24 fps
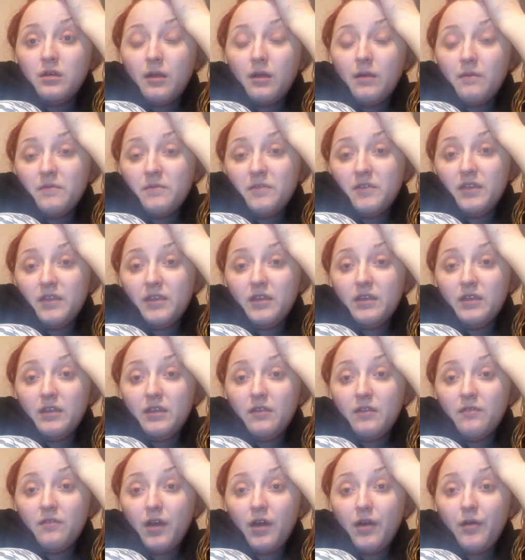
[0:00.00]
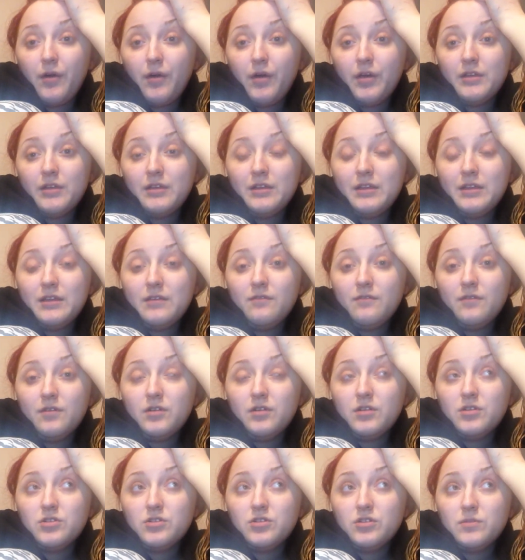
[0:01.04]
I'm thinking of how I could leave her
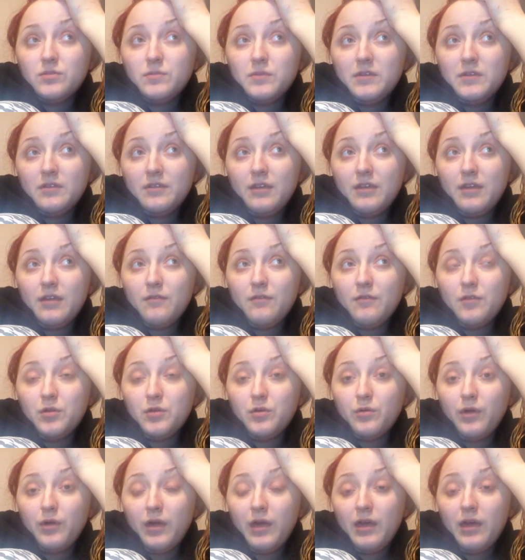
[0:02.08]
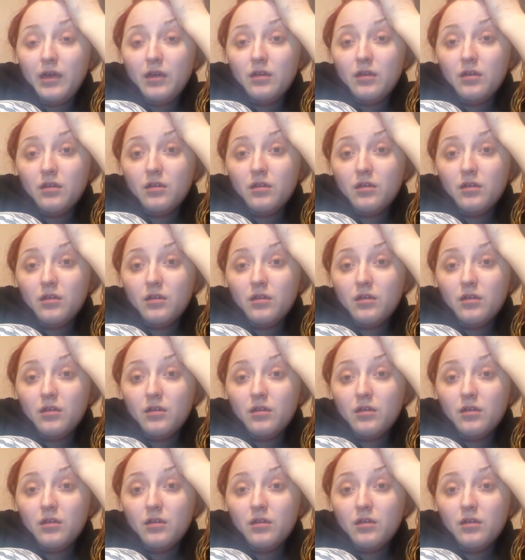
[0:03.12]
and she'll be safe and okay.